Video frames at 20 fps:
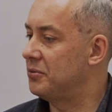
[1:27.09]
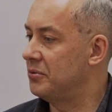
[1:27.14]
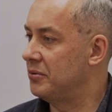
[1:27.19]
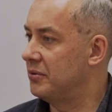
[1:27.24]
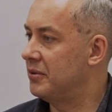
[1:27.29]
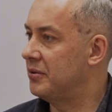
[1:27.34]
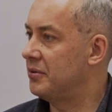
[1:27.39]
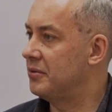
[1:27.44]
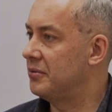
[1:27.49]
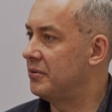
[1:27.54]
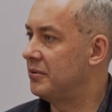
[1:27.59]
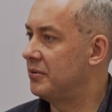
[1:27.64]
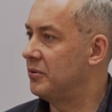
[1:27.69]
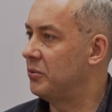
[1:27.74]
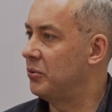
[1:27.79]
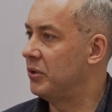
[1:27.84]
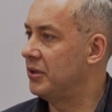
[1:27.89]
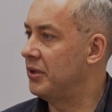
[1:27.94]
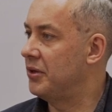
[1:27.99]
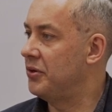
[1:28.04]
You know,
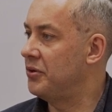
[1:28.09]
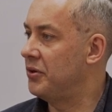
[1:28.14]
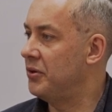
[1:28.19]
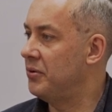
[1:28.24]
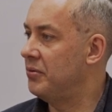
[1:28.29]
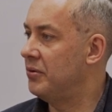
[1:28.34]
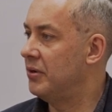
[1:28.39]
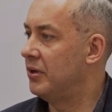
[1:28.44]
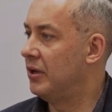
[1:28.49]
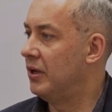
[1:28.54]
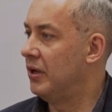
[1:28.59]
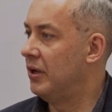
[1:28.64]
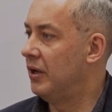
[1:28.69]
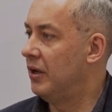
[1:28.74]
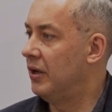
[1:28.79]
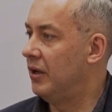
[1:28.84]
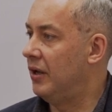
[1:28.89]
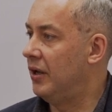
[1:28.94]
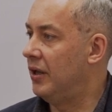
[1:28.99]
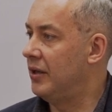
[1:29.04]
what I know
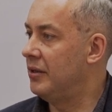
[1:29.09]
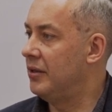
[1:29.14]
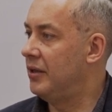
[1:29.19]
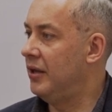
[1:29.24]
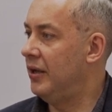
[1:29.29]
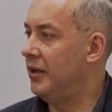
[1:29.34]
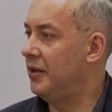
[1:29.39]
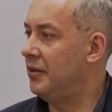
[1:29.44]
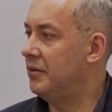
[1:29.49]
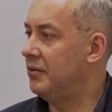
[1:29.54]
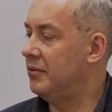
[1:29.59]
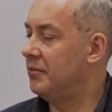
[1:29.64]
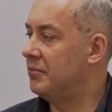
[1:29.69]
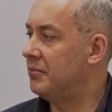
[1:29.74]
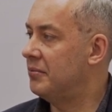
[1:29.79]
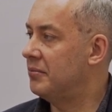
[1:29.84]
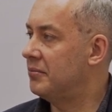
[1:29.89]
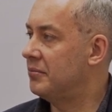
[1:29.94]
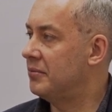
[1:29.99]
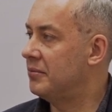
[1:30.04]
and
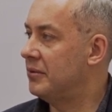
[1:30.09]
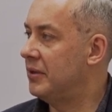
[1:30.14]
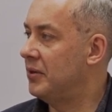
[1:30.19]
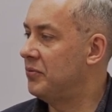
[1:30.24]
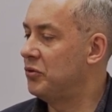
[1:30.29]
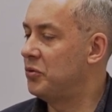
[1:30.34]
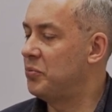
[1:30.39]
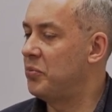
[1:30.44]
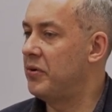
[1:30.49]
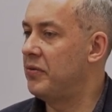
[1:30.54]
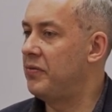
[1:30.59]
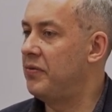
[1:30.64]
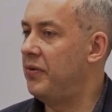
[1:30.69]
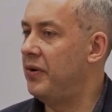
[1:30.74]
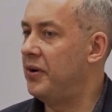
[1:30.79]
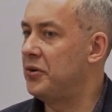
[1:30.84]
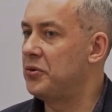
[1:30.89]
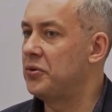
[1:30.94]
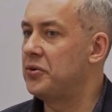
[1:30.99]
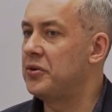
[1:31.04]
then I would
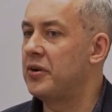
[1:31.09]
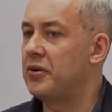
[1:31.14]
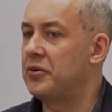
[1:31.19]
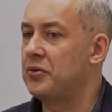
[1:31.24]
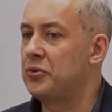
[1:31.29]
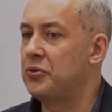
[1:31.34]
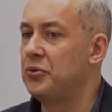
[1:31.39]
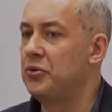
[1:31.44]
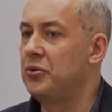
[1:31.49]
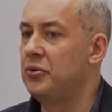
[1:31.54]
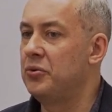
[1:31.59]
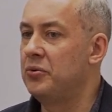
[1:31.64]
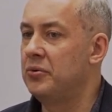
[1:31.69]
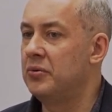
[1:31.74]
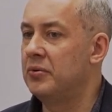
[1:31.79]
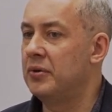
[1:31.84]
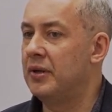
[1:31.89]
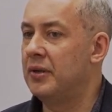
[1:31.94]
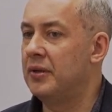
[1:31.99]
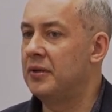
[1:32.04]
prefer to turn to
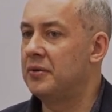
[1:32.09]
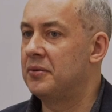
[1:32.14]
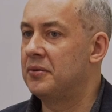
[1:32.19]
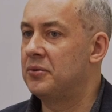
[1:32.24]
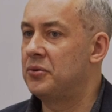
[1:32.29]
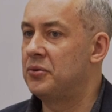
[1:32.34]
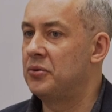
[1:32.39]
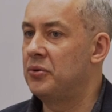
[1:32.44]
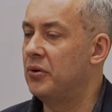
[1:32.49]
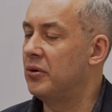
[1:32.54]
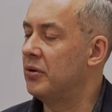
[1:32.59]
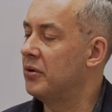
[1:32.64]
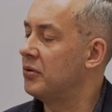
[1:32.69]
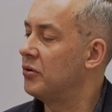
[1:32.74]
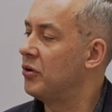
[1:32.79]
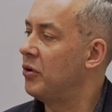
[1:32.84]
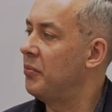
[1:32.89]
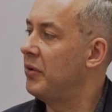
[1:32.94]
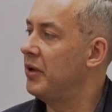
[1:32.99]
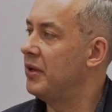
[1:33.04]
you and to your
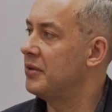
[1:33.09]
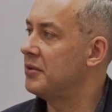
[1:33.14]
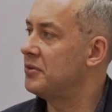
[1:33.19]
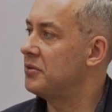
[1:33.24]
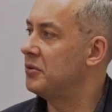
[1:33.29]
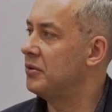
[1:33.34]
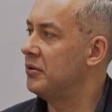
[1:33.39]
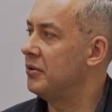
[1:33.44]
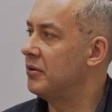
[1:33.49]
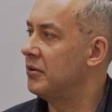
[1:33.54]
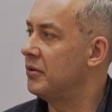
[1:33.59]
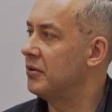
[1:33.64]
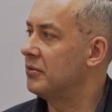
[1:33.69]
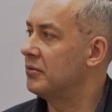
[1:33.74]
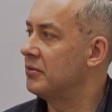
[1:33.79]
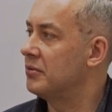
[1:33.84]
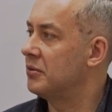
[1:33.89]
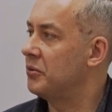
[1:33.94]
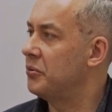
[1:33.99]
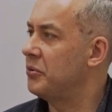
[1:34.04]
comments,
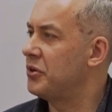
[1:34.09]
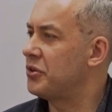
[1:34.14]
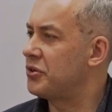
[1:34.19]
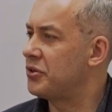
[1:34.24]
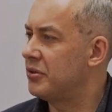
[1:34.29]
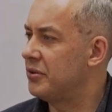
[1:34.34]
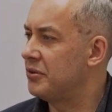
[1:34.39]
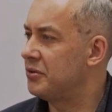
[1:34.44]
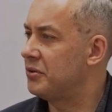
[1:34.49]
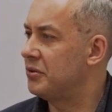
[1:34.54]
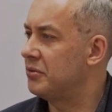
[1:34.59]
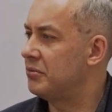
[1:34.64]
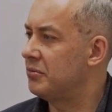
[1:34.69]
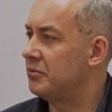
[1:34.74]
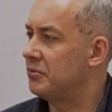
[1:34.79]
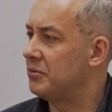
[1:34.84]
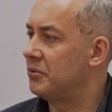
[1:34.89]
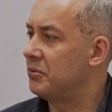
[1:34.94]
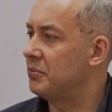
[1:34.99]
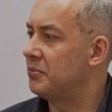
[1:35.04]
your questions,
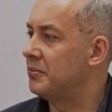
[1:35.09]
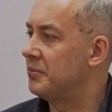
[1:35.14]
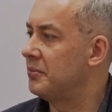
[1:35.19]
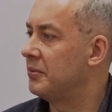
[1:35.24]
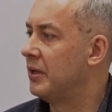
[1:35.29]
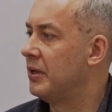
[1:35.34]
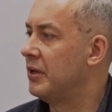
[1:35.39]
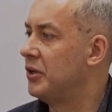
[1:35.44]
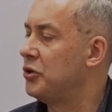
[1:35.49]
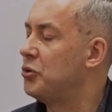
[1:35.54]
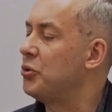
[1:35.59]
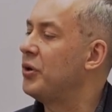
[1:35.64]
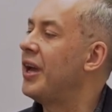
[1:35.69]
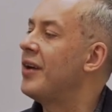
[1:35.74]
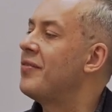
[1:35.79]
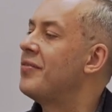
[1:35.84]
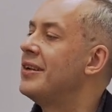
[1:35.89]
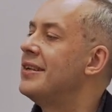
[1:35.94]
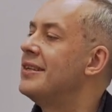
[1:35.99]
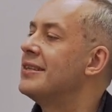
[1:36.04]
to
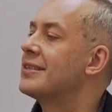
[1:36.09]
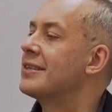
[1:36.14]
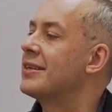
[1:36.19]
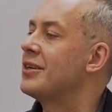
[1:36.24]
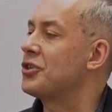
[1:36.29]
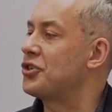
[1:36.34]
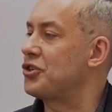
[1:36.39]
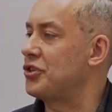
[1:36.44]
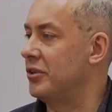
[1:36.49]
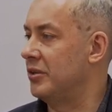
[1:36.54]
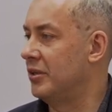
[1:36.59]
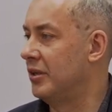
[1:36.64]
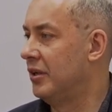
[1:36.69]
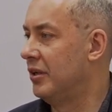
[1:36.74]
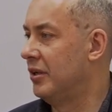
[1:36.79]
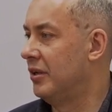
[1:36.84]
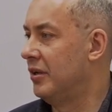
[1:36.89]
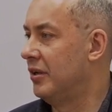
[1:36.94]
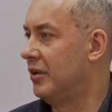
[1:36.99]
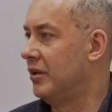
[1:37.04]
have a discussion,
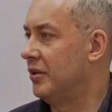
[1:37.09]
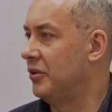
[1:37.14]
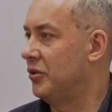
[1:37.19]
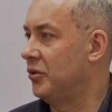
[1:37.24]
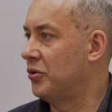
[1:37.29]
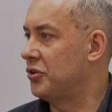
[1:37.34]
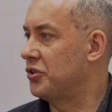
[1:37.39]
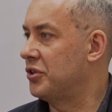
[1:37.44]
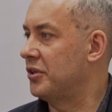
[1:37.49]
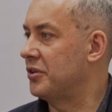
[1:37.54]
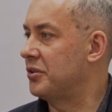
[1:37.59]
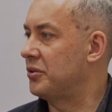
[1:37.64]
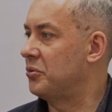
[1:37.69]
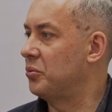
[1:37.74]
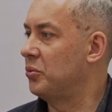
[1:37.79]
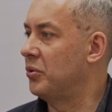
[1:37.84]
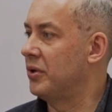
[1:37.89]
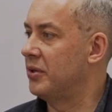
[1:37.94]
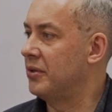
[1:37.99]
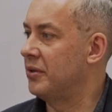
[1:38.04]
not just
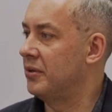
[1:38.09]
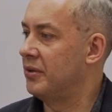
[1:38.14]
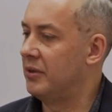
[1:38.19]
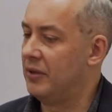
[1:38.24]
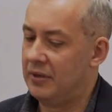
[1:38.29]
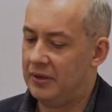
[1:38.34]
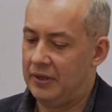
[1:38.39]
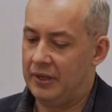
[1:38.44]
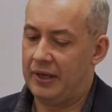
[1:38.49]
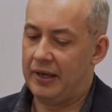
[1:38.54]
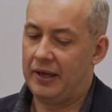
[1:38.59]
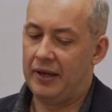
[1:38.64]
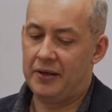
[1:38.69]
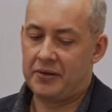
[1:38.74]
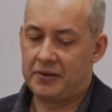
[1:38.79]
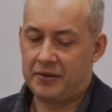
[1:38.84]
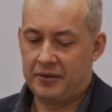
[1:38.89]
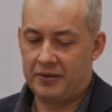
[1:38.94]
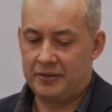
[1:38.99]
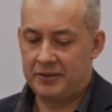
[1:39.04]
one
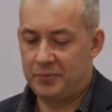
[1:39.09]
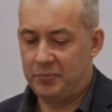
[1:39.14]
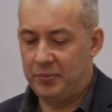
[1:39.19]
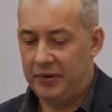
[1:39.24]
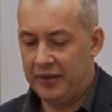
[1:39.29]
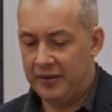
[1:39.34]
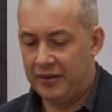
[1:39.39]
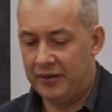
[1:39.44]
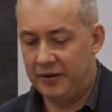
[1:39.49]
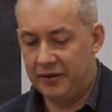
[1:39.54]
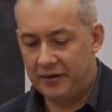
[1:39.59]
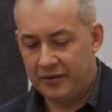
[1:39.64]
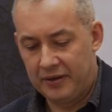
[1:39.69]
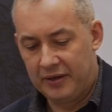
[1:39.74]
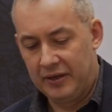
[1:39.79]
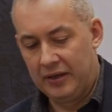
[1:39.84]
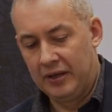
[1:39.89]
ahead speaking.